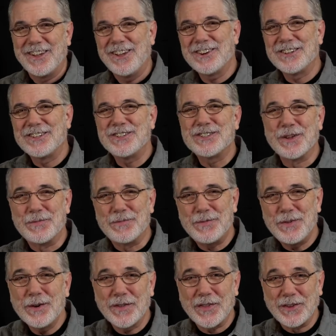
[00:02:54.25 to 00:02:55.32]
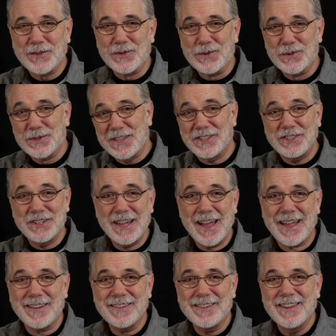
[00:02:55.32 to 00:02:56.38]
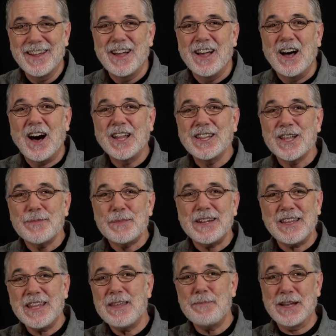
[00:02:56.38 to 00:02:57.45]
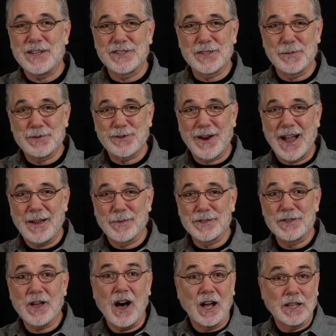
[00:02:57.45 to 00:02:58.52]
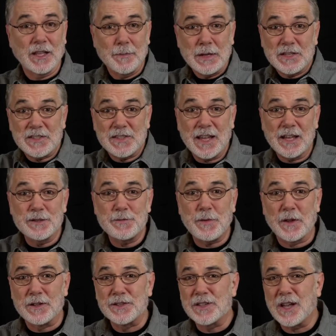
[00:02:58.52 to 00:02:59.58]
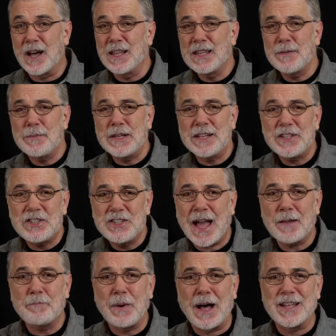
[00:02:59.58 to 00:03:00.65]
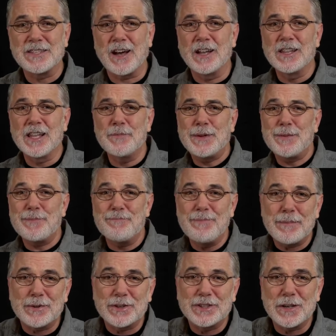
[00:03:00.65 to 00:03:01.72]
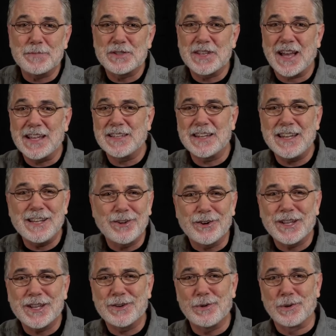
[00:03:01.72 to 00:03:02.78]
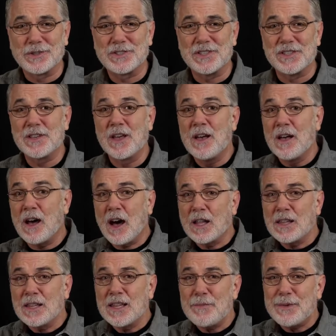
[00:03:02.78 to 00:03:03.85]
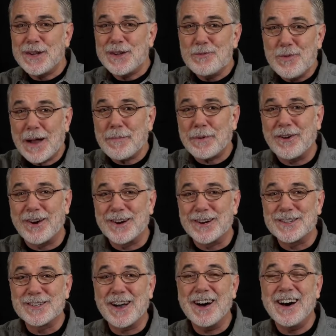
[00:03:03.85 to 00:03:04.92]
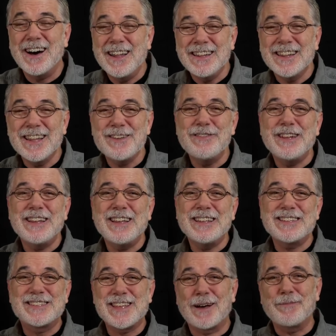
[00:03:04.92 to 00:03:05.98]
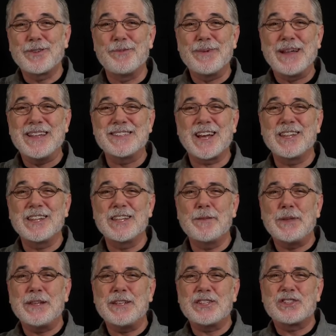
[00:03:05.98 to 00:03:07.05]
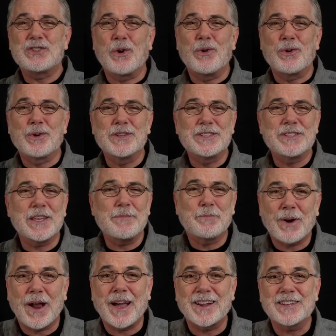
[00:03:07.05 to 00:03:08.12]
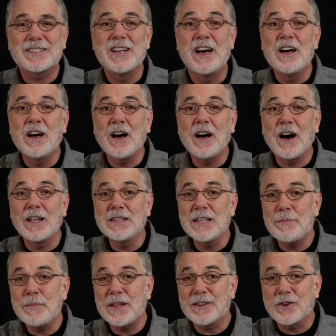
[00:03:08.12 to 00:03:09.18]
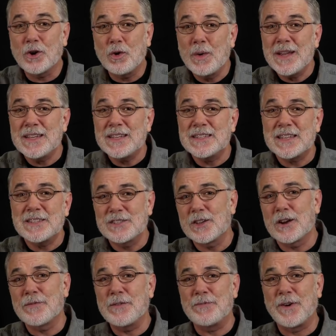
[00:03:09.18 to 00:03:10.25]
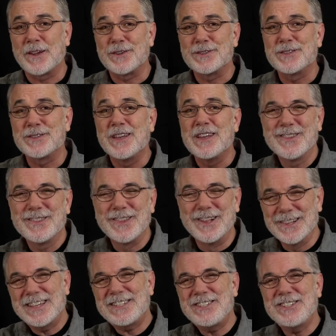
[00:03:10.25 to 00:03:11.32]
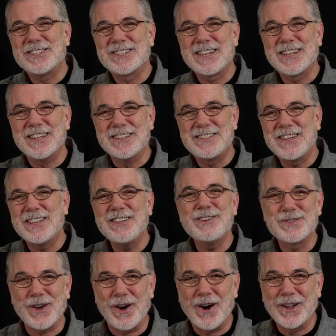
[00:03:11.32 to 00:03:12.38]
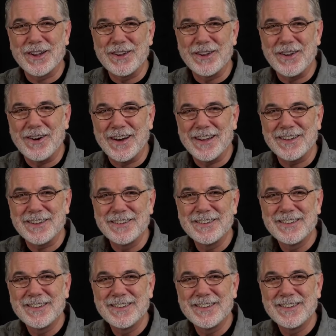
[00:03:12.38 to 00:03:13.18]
Here are just a few of the tools that you get. Unlimited email subscribers, unlimited sales funnels, unlimited chatbots, unlimited membership sites and e-learning courses, unlimited webinars, unlimited subdomains, unlimited stores and products, unlimited quiz and survey funnels. The list just continues on and on.